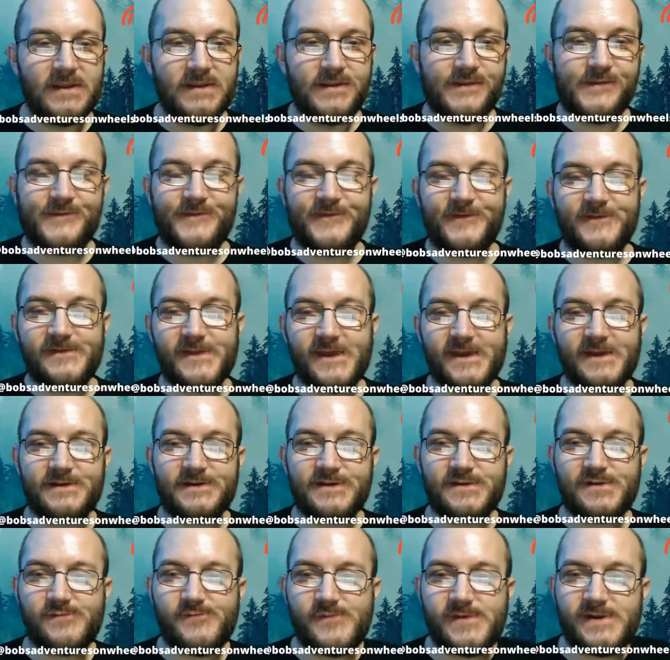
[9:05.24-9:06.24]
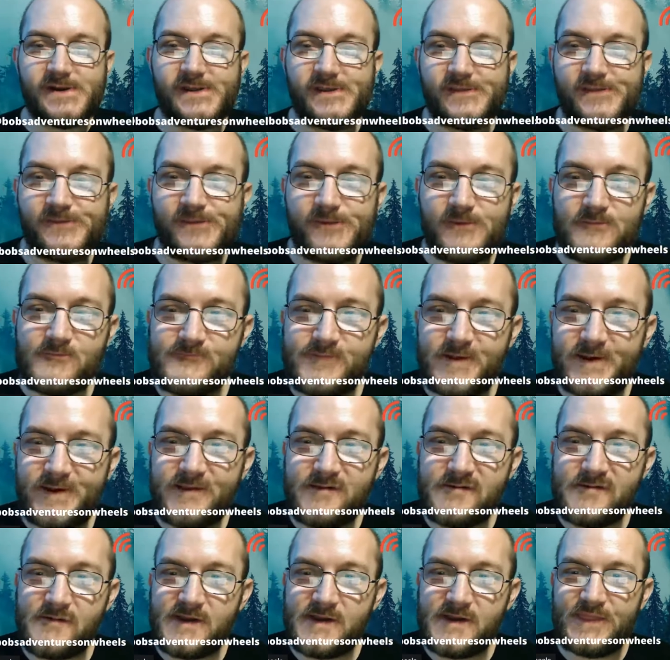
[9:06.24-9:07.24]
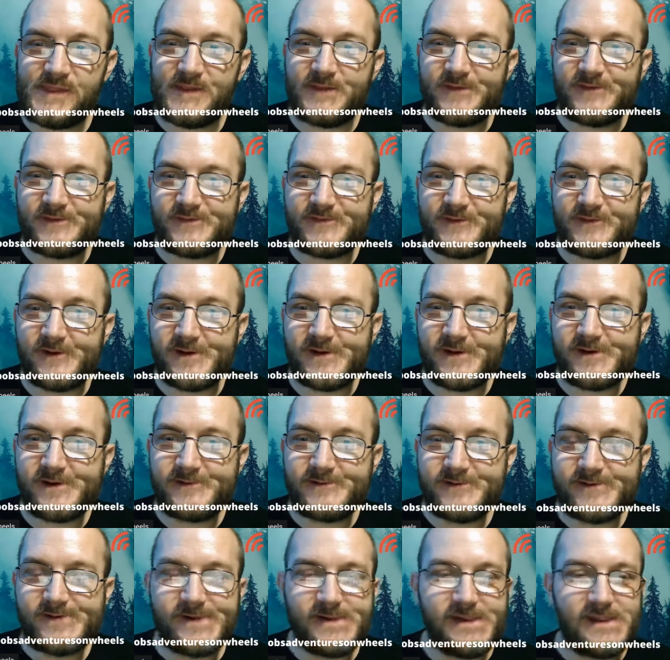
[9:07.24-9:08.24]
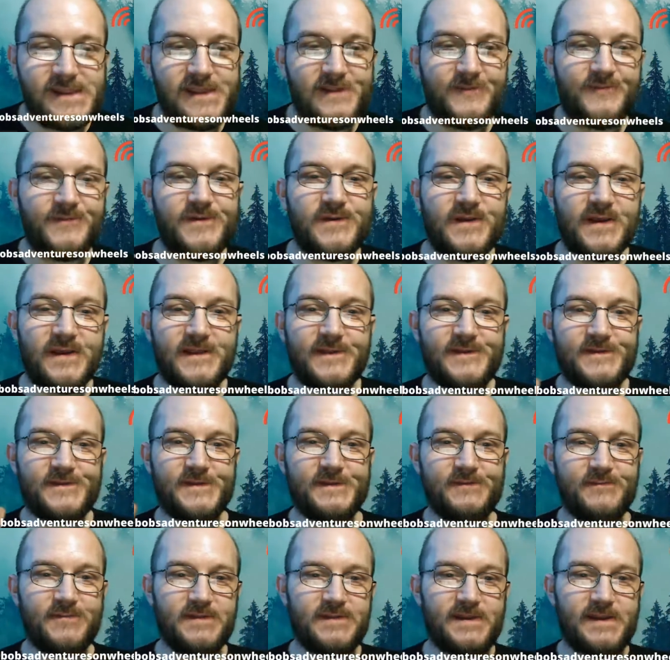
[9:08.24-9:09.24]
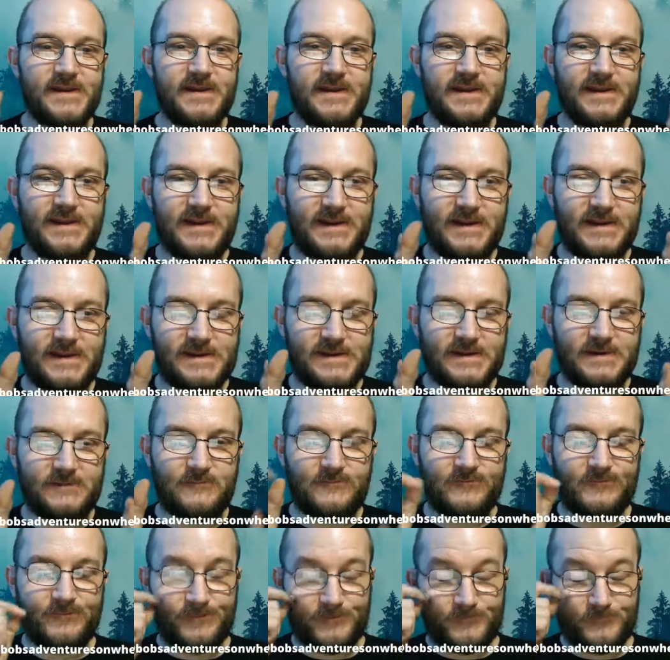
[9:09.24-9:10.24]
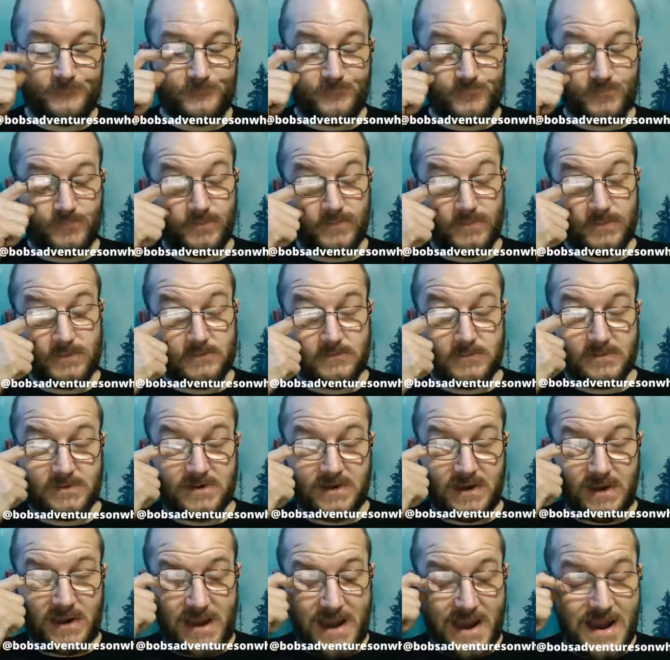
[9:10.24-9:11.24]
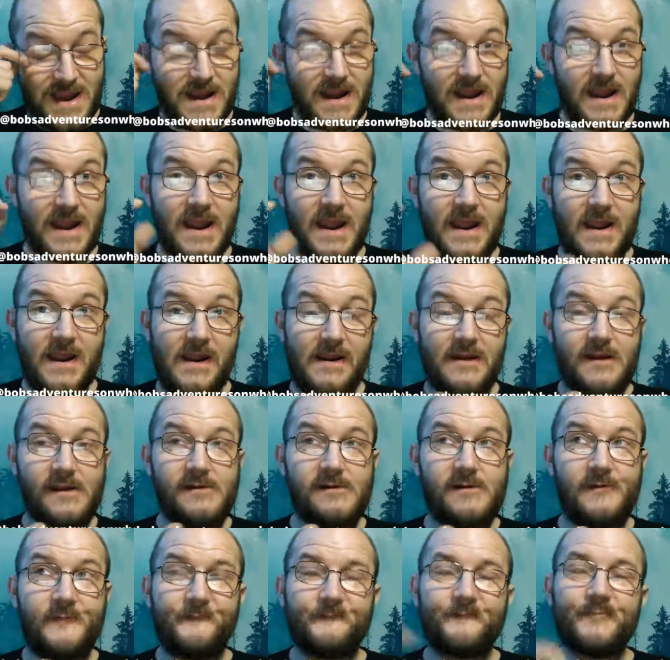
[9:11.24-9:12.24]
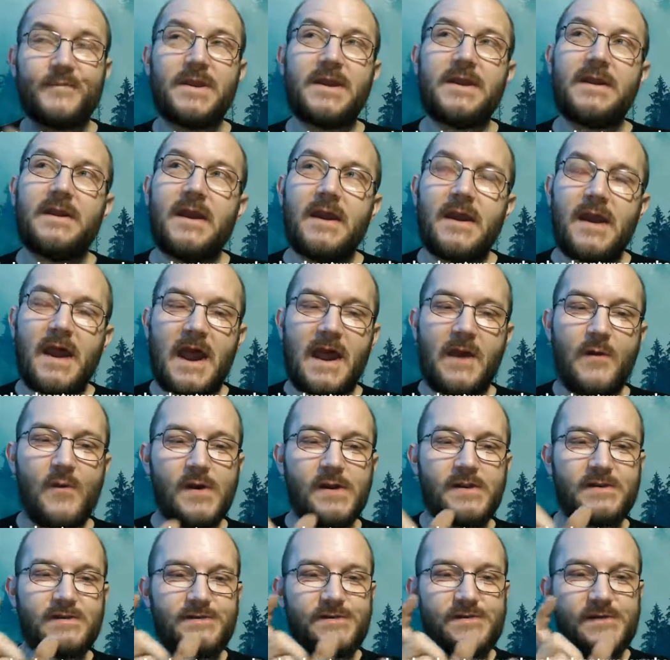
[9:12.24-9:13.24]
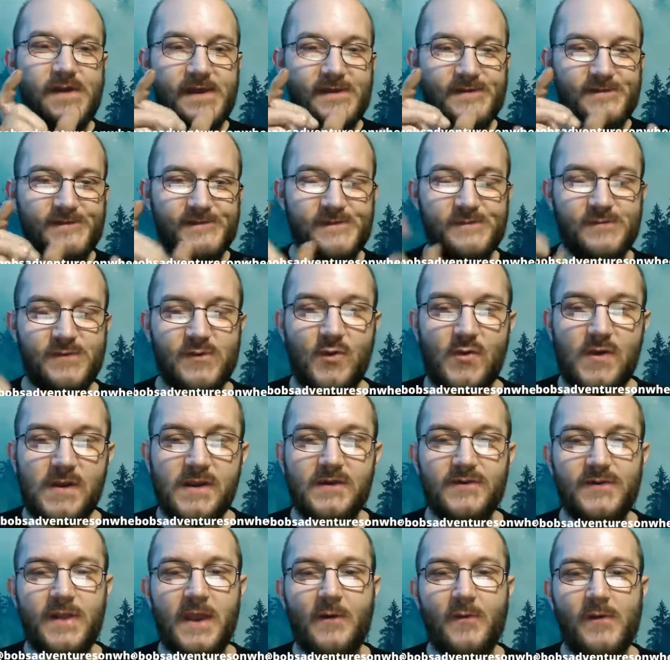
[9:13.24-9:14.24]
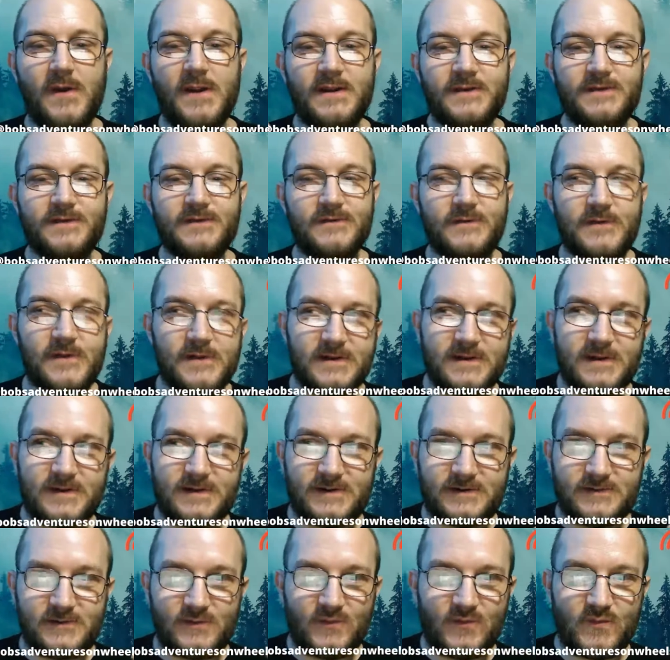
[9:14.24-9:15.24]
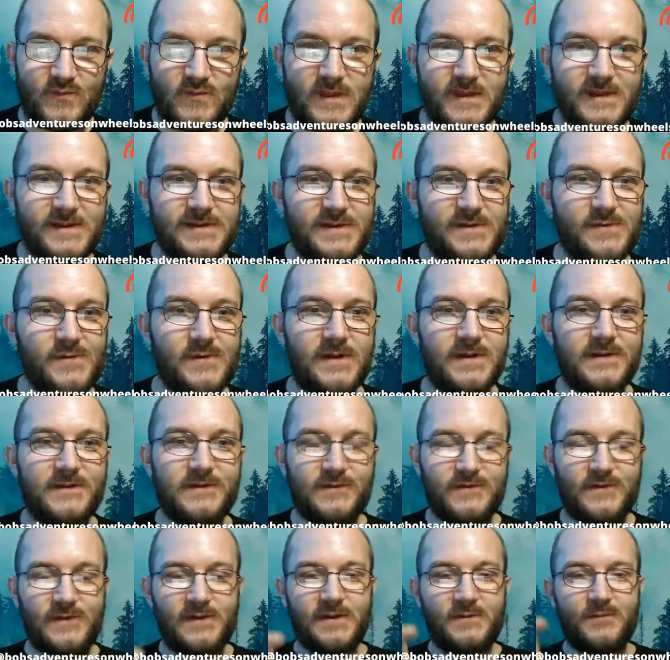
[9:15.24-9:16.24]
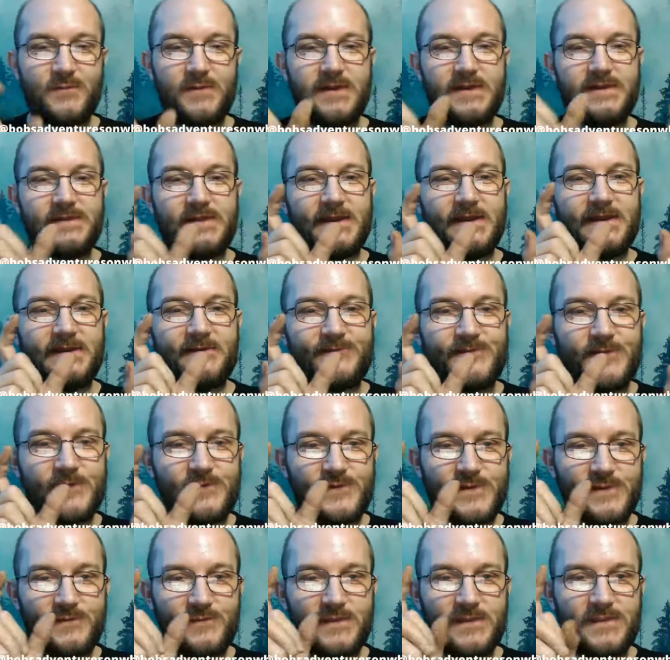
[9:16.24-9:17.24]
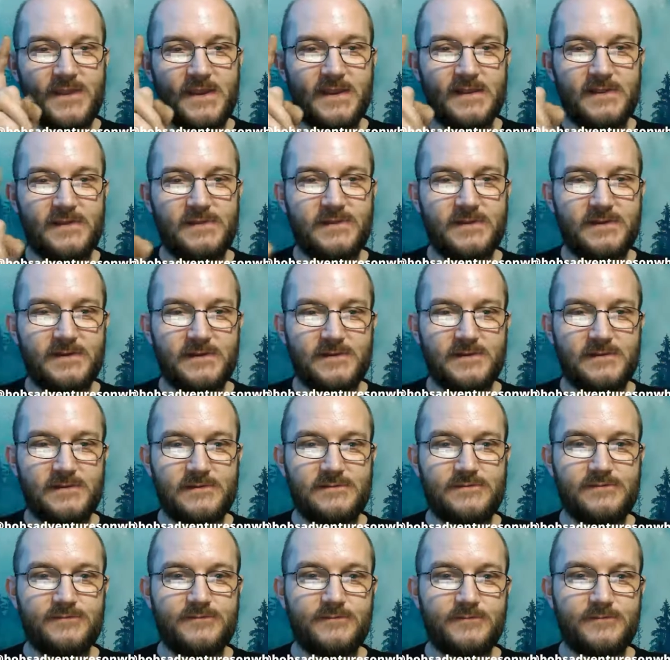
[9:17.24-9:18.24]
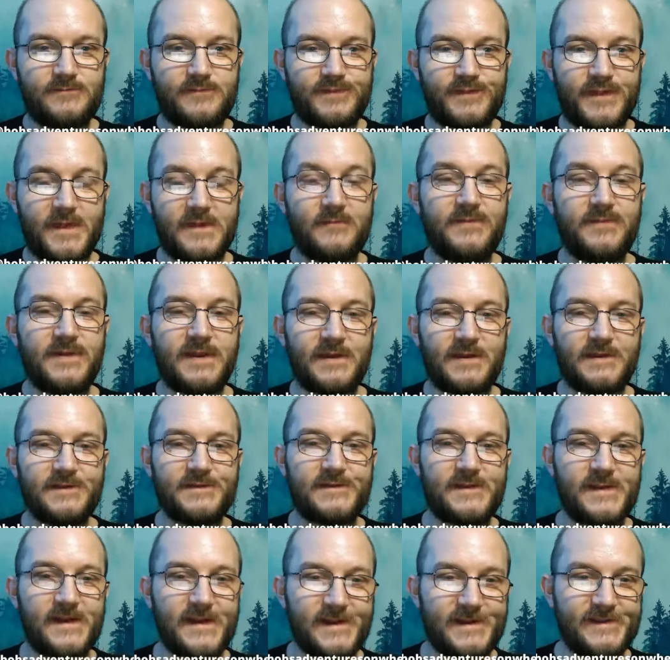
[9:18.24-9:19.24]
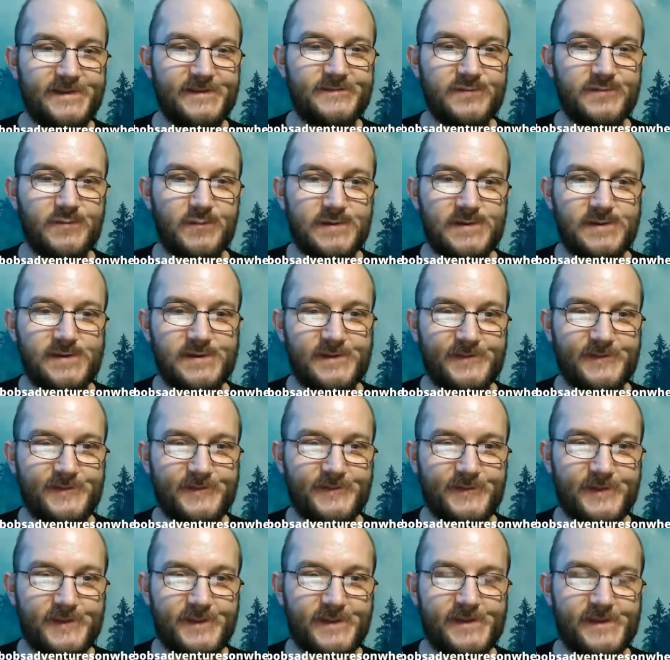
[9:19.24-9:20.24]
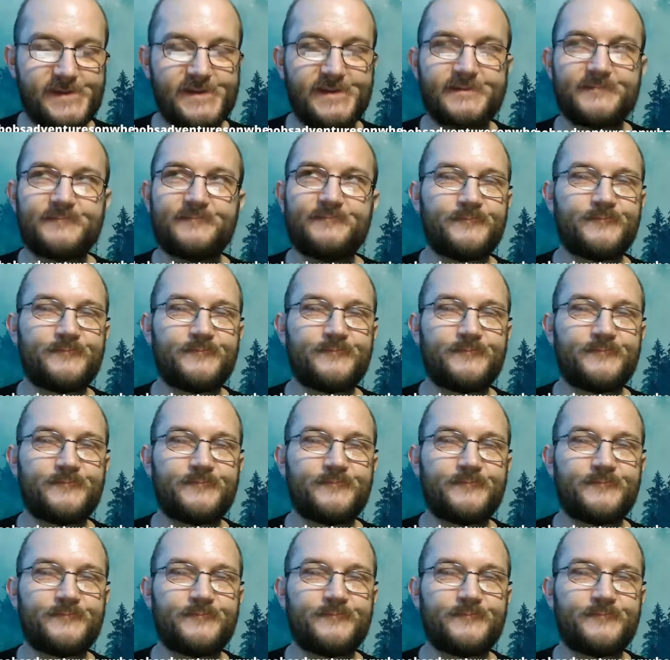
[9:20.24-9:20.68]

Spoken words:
you see that 2 minute video at the start. If you guys send me like a I want you guys to send me one because I want it to look like you want it to look. But like if you send me like a little thumbnail size, which is I